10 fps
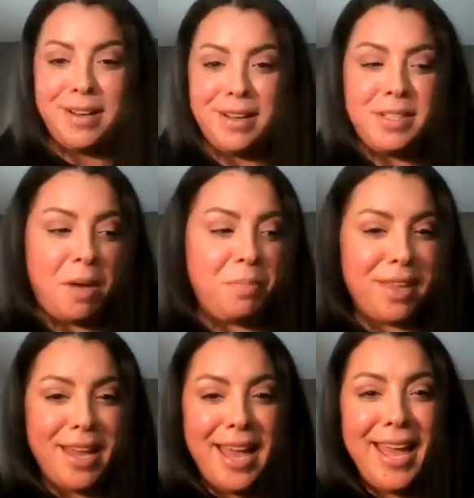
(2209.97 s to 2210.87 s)
on top
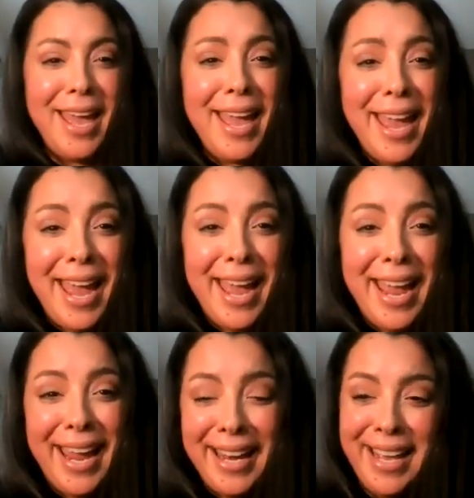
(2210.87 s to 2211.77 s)
of that.
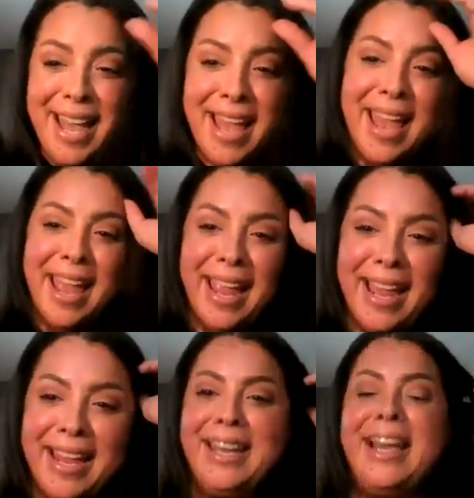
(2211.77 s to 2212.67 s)

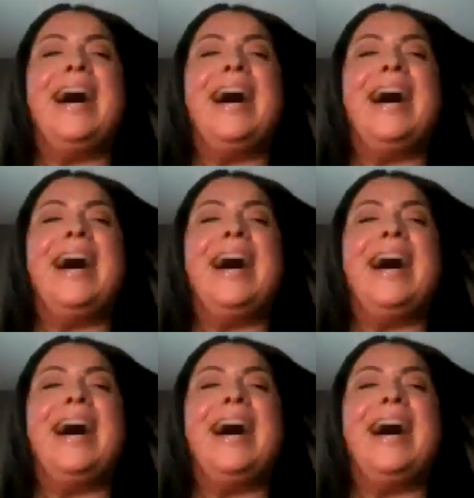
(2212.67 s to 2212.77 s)
And